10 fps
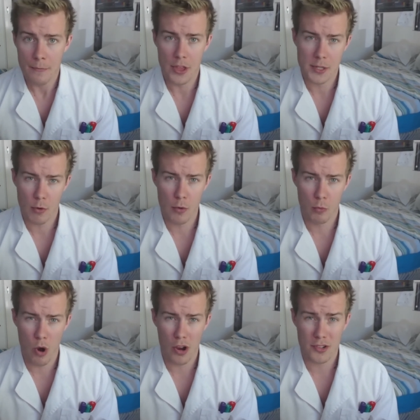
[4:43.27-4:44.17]
This
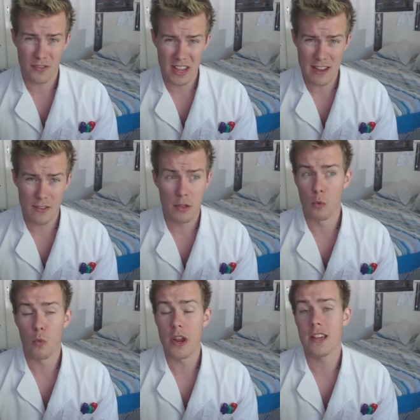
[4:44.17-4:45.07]
one worked off even the
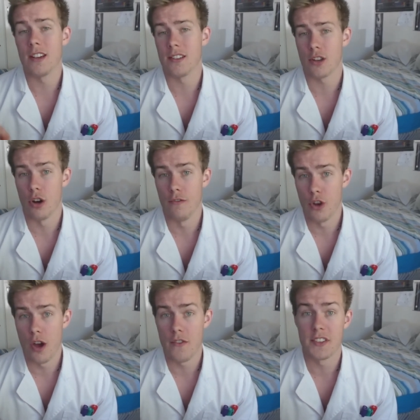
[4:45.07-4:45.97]
weakest of
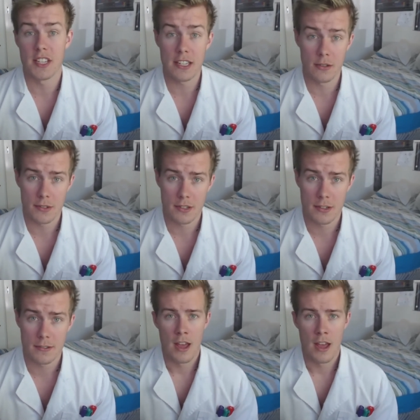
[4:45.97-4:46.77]
nervous signals.